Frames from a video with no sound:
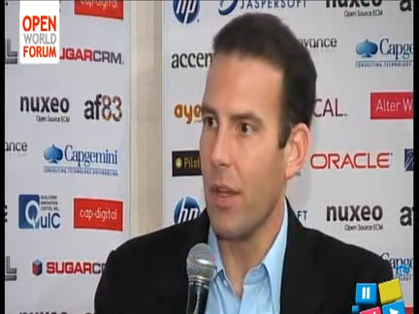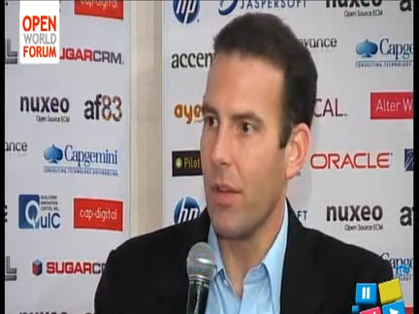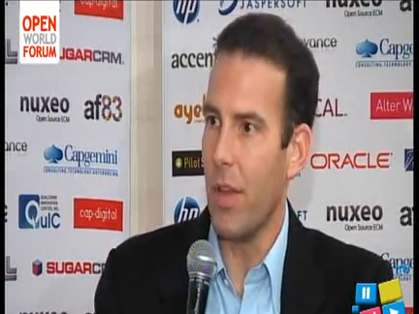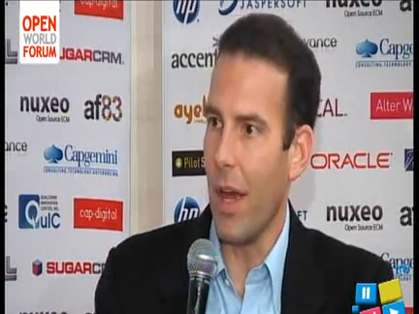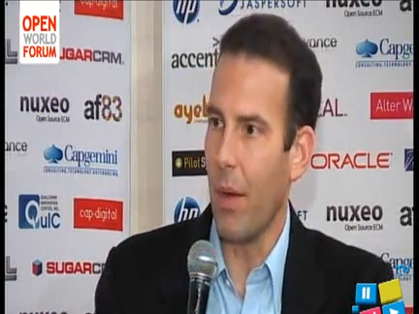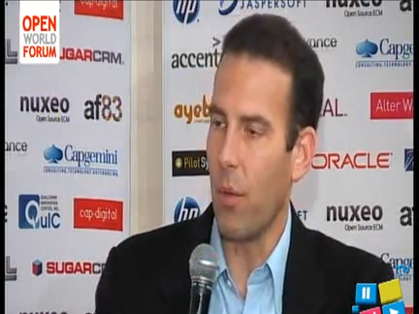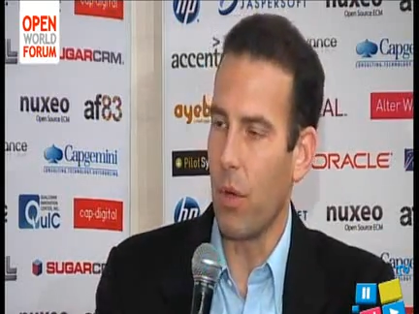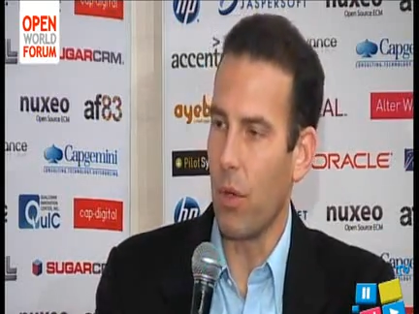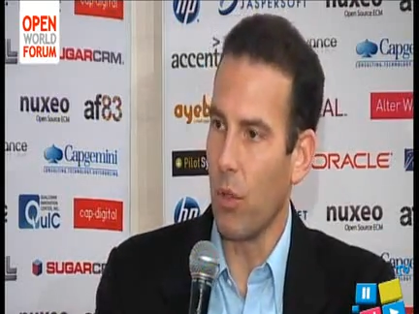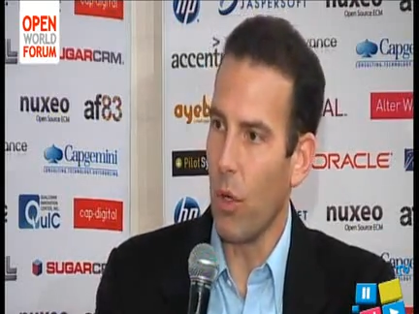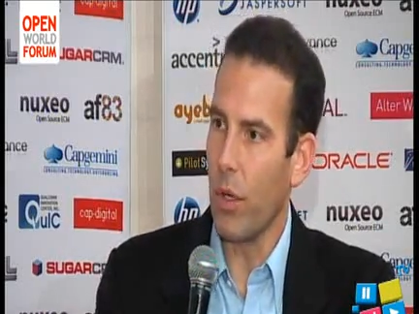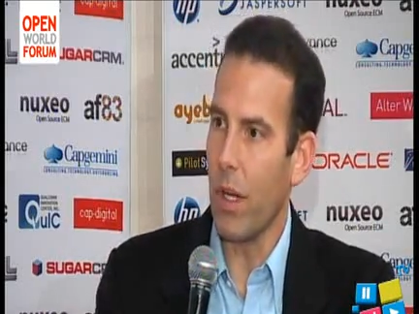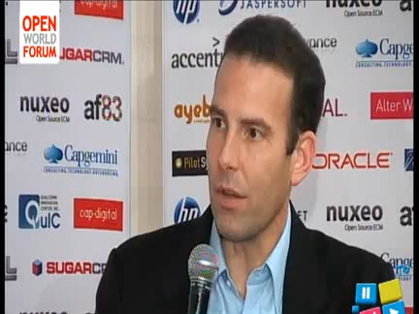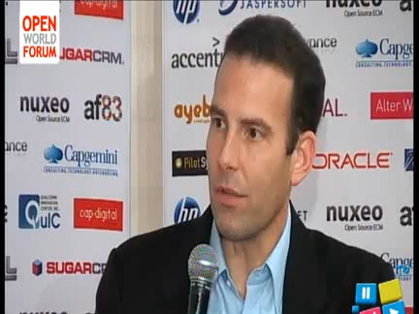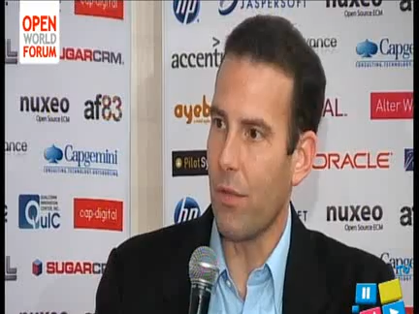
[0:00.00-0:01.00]
that were
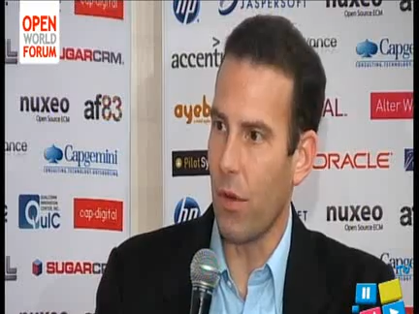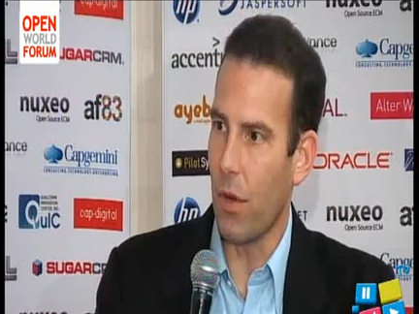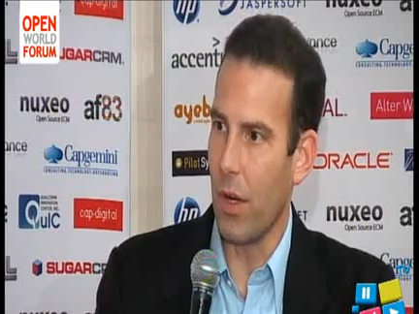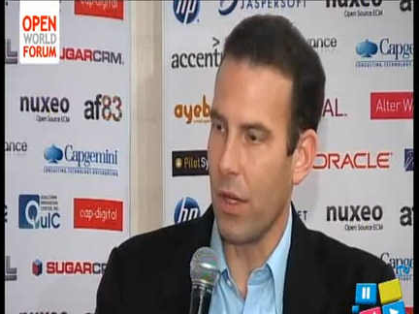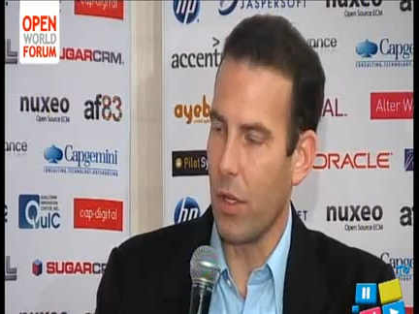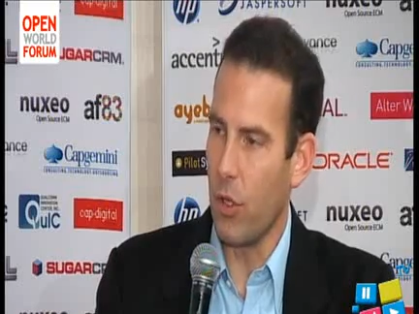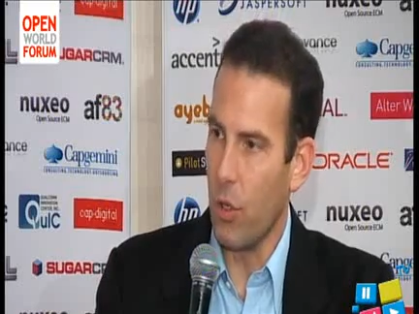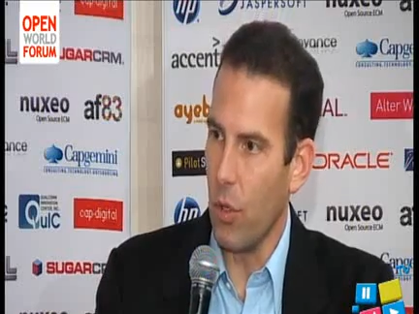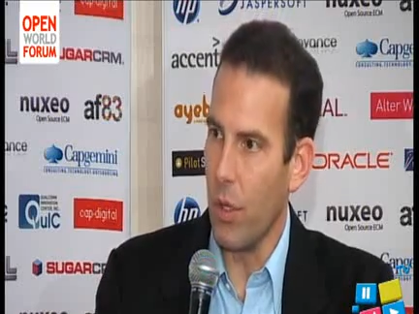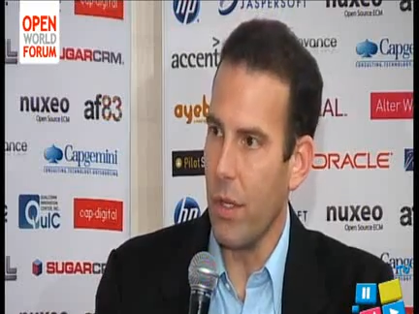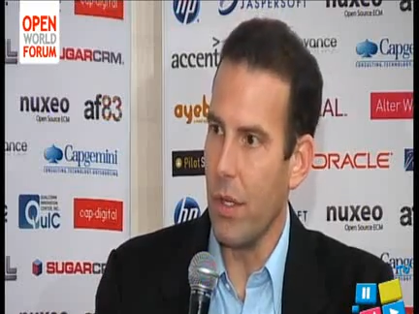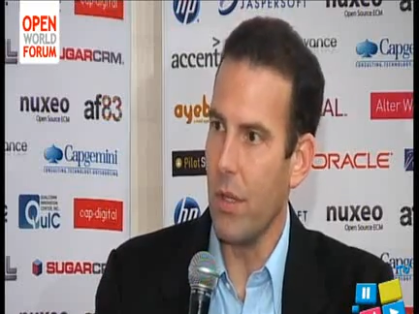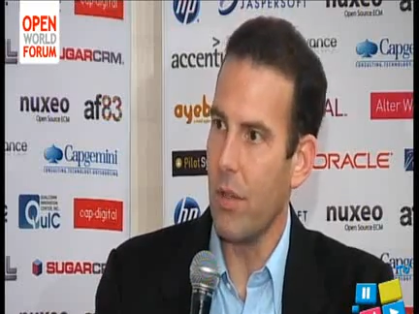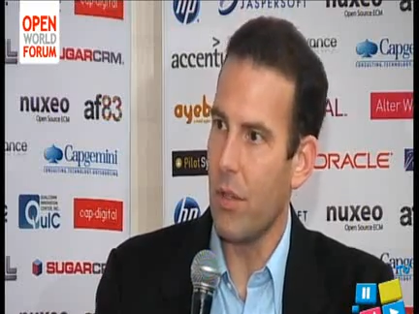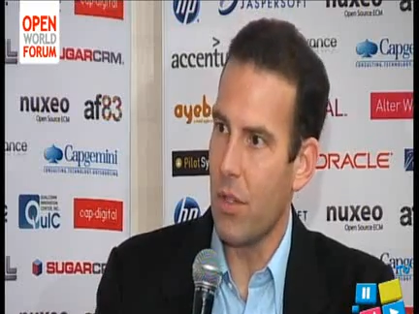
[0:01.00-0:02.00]
looking for a
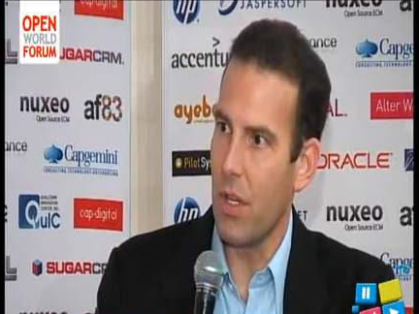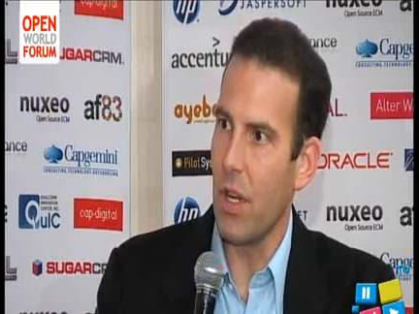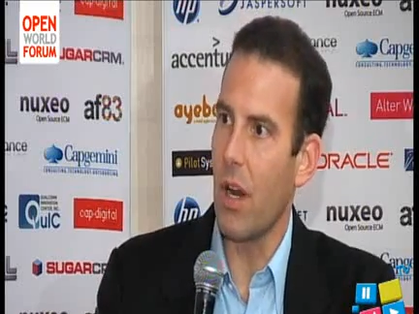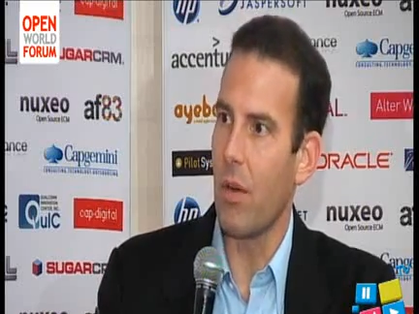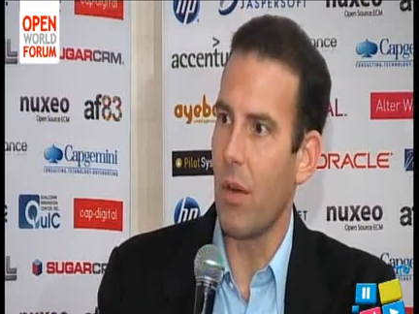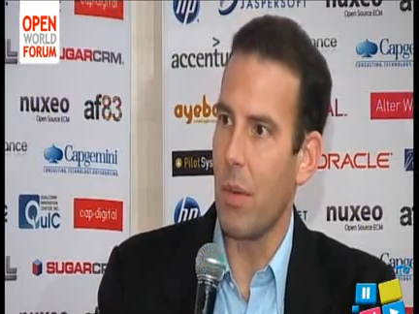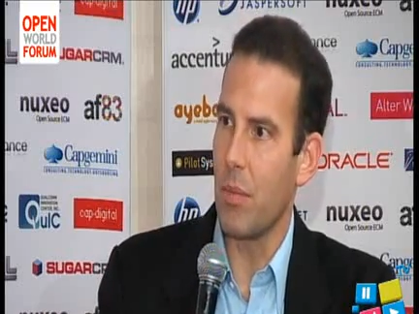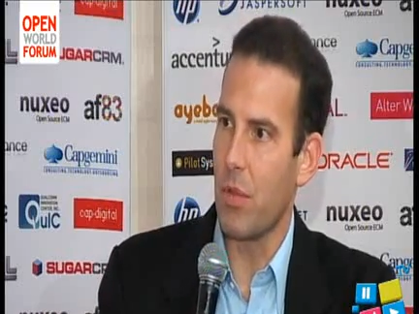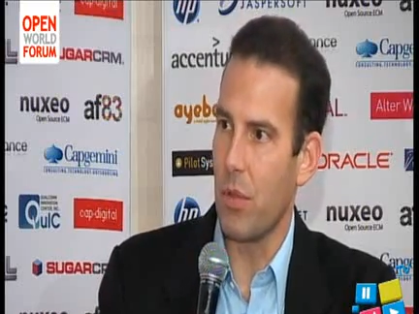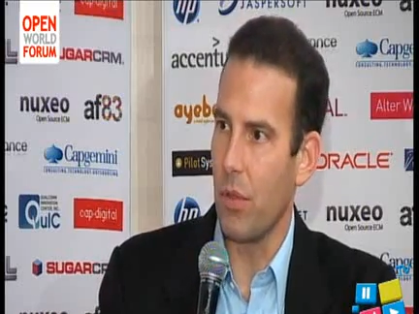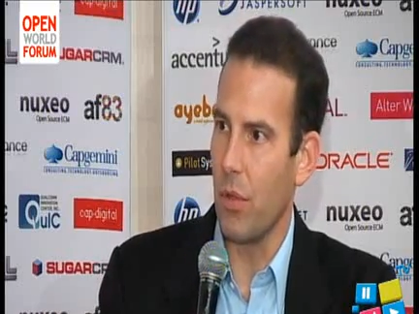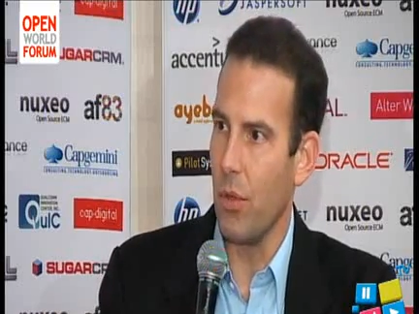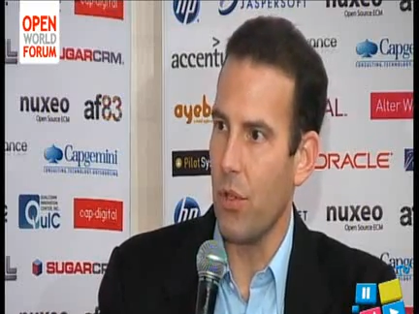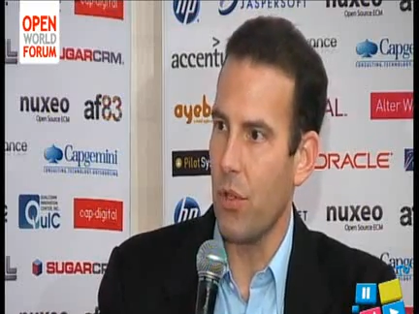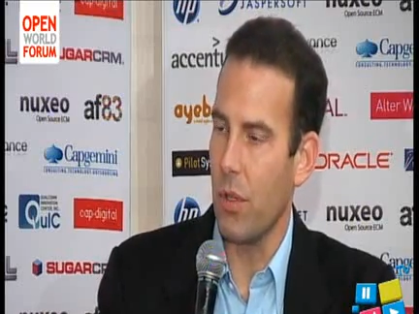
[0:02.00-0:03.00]
good CRM
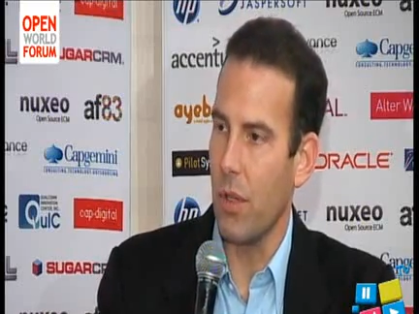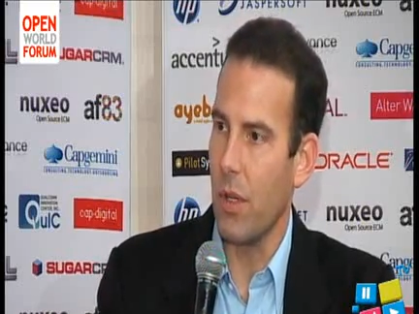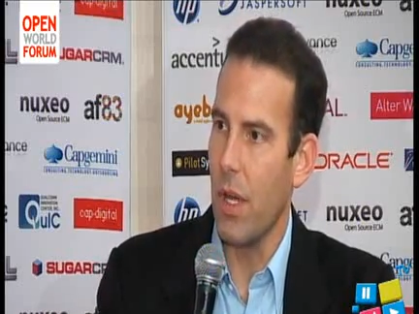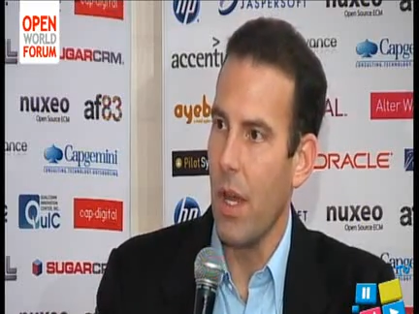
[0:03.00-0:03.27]
solution.